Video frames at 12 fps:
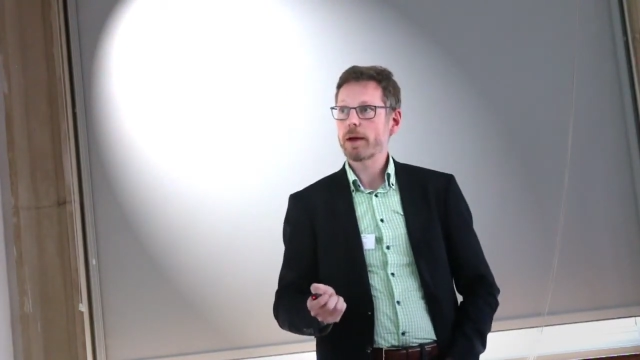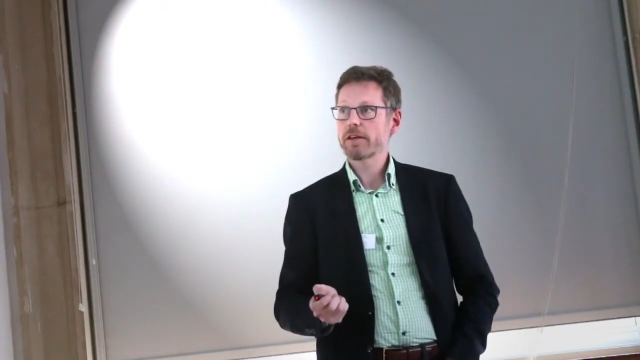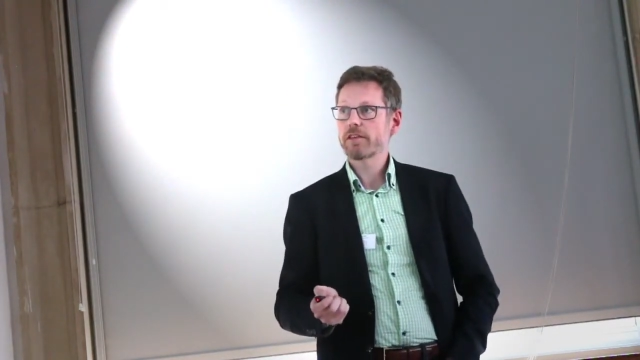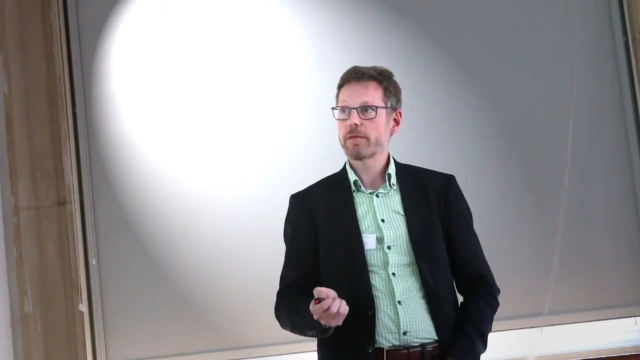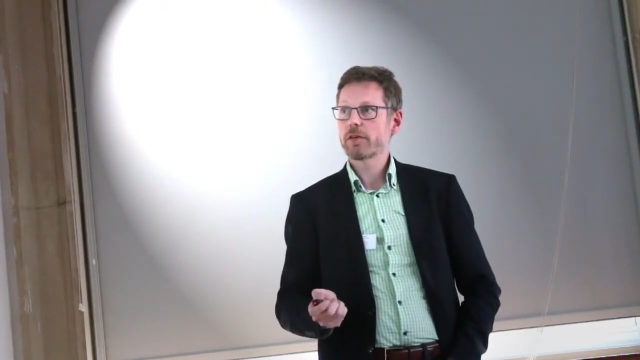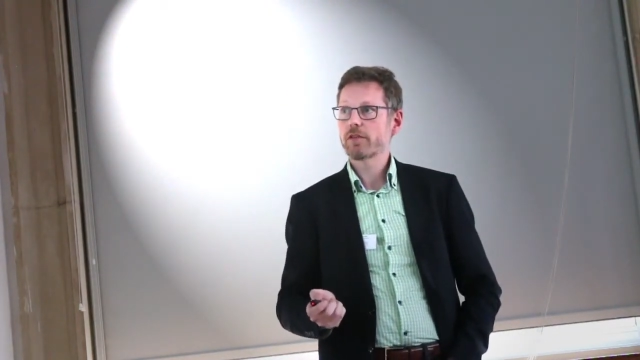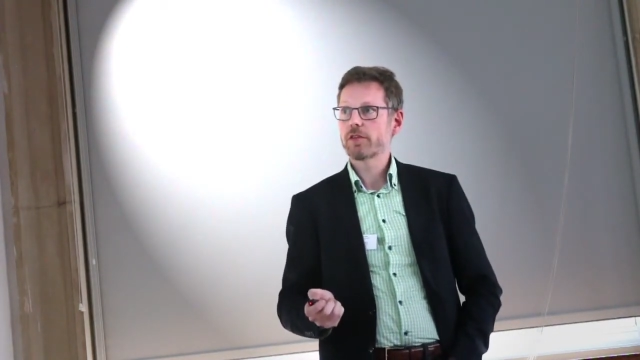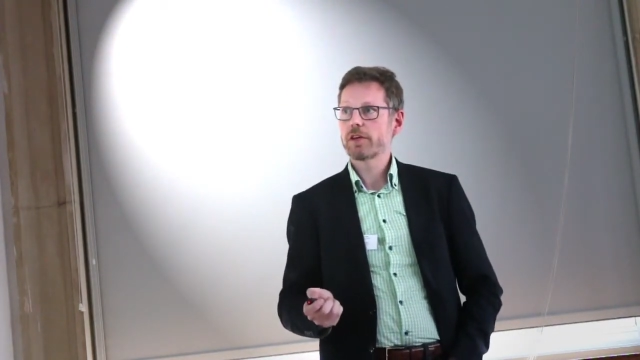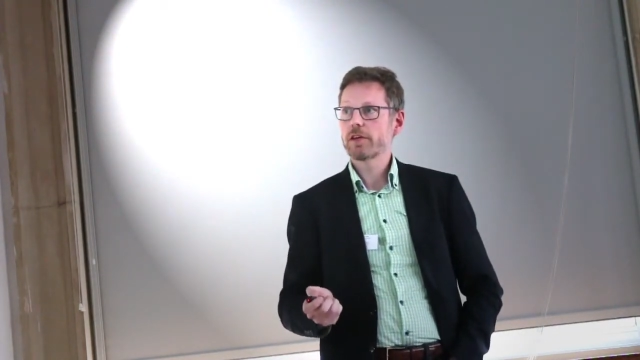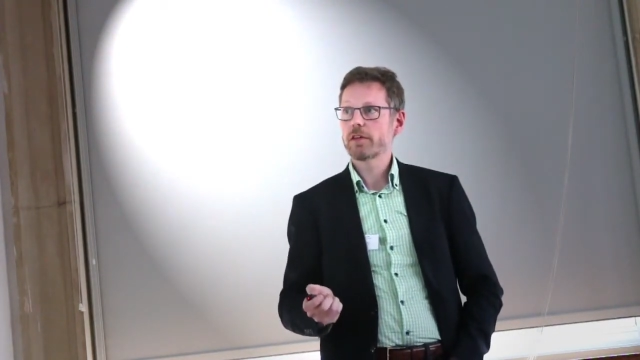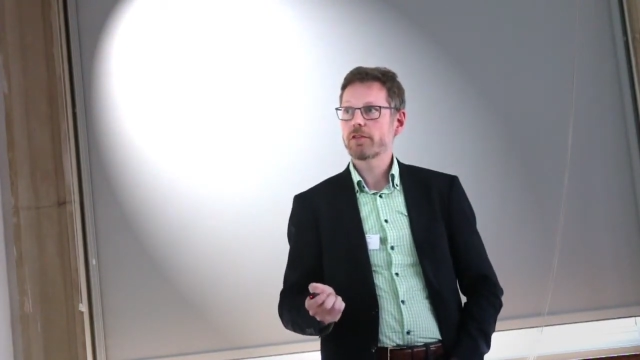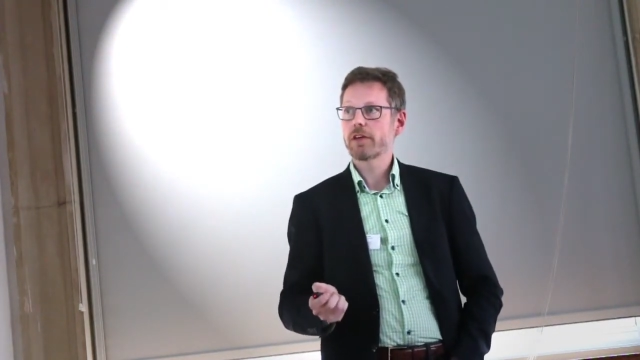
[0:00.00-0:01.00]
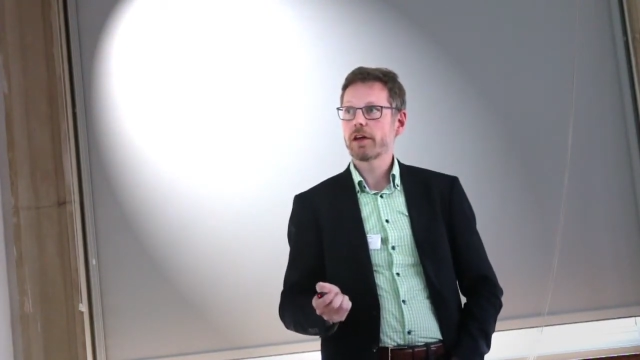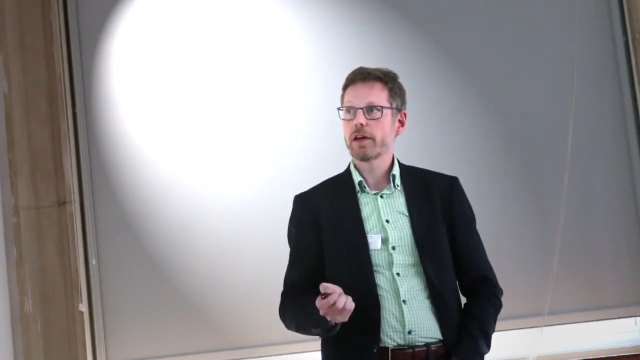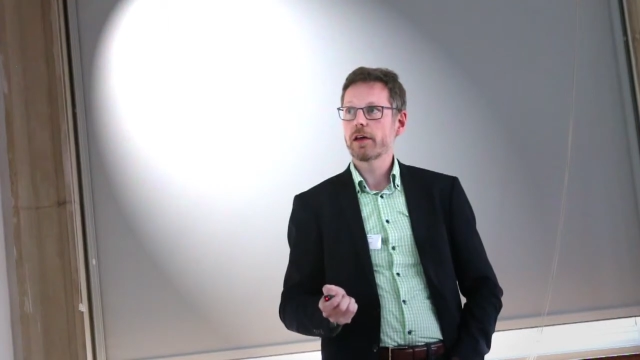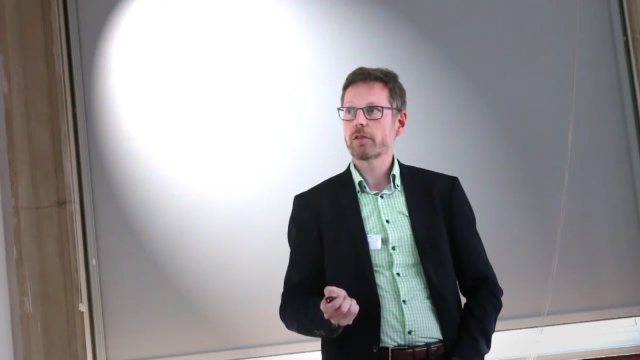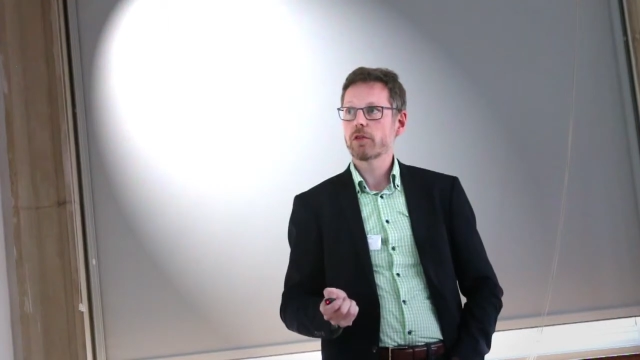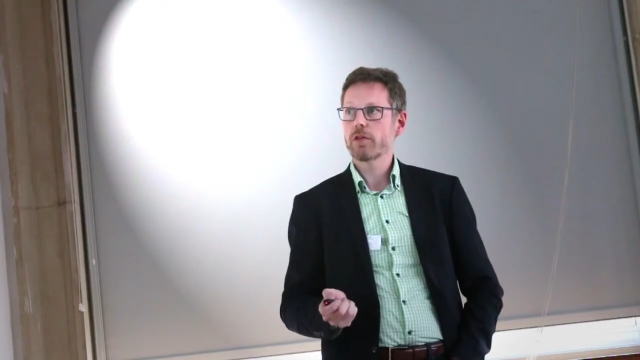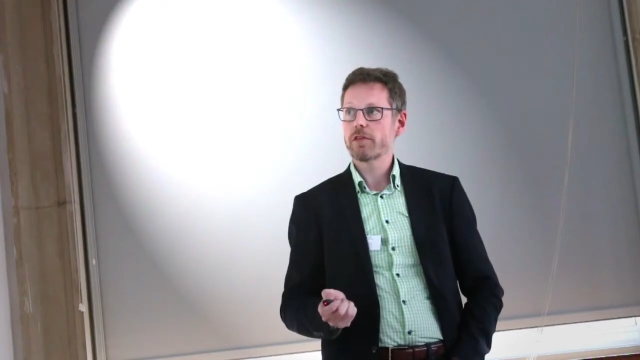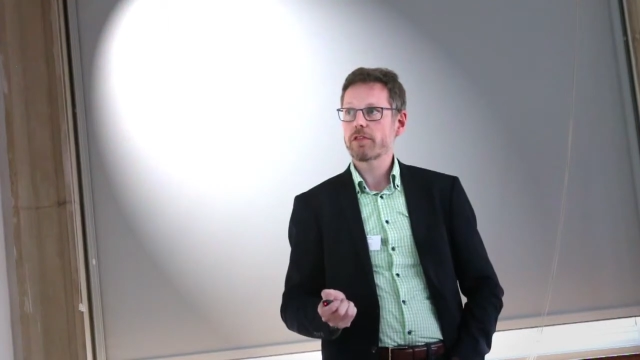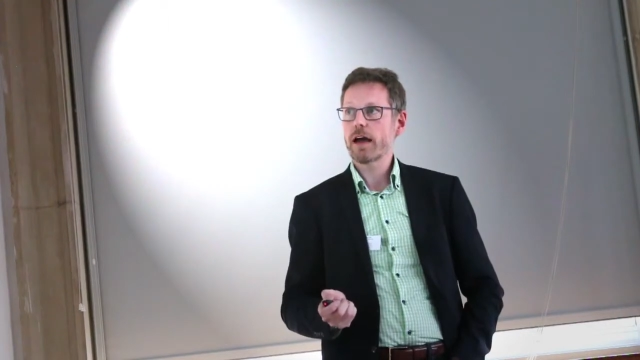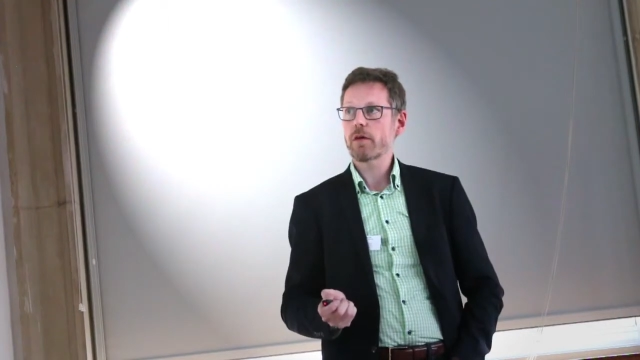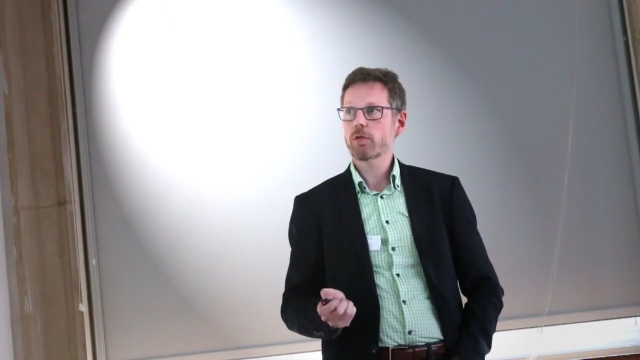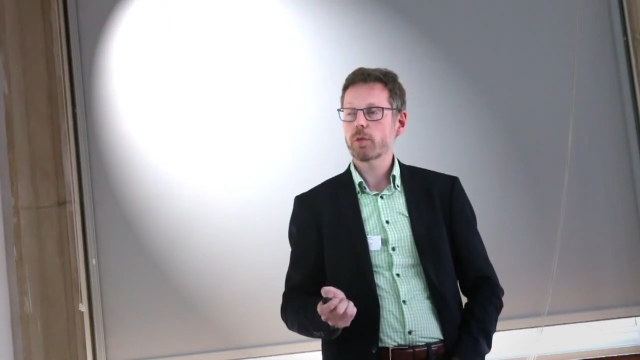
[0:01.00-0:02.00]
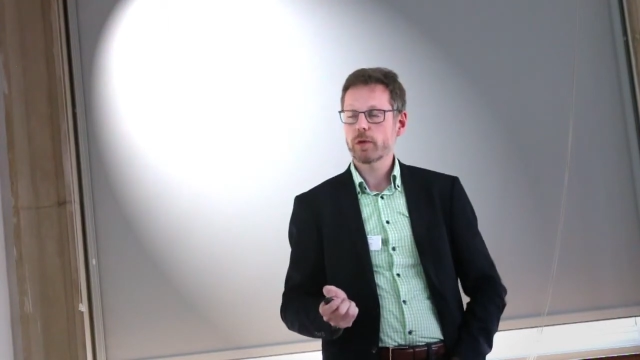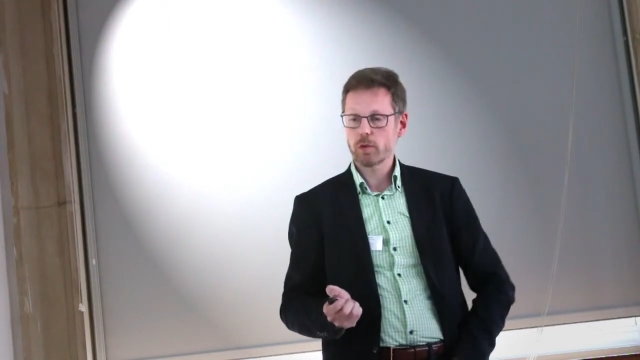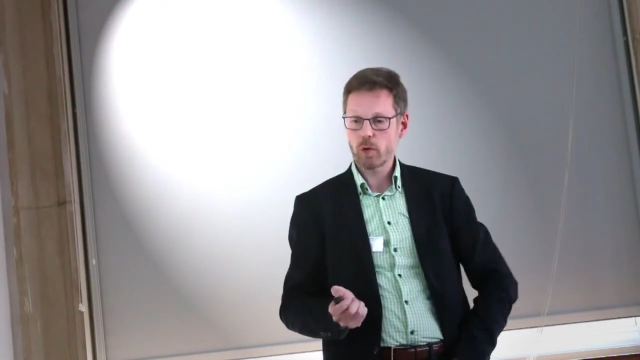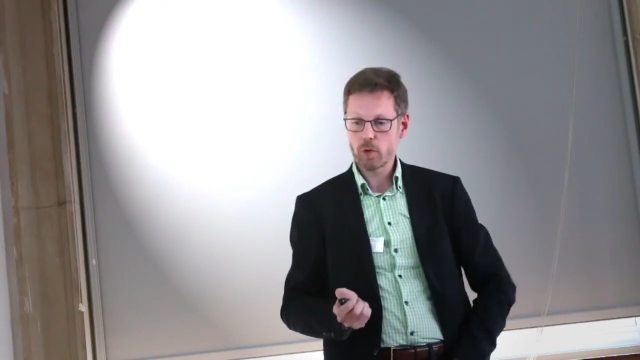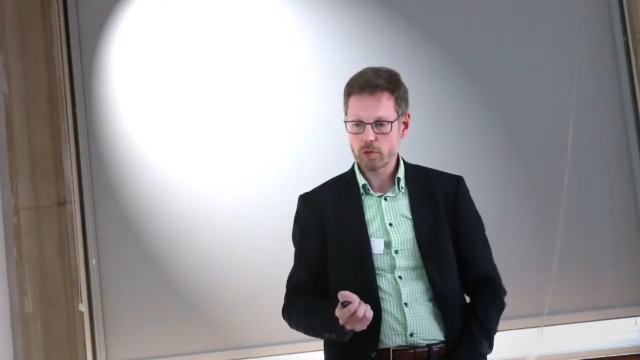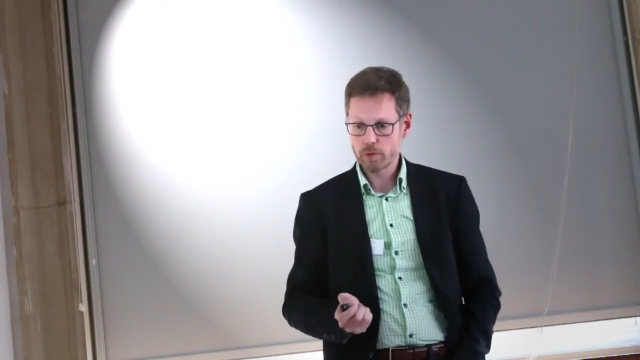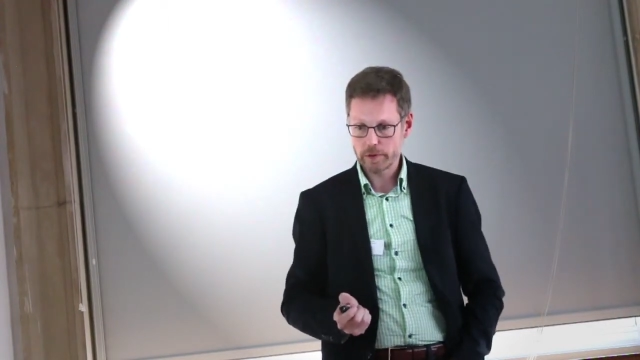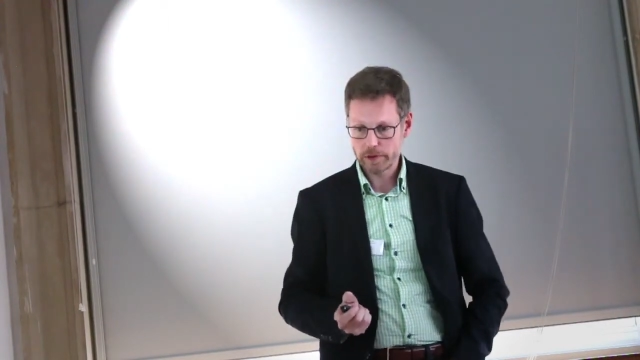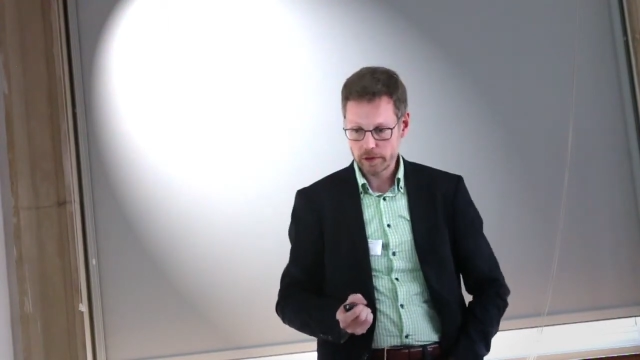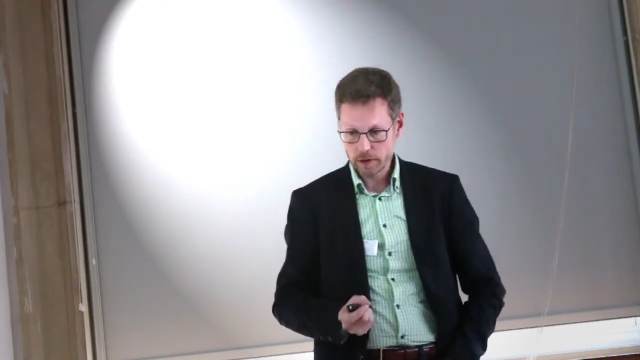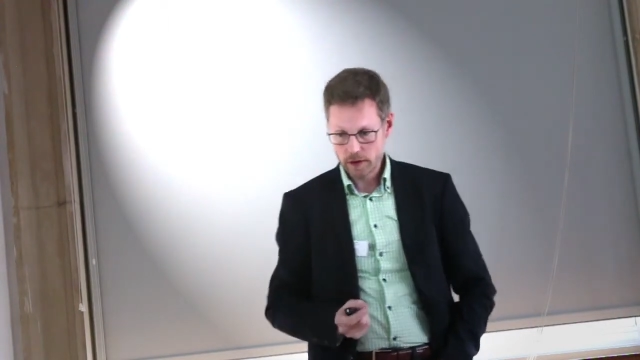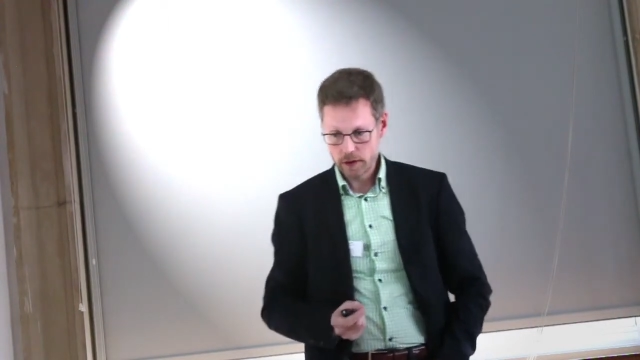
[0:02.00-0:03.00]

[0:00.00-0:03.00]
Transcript: activities to the south, also with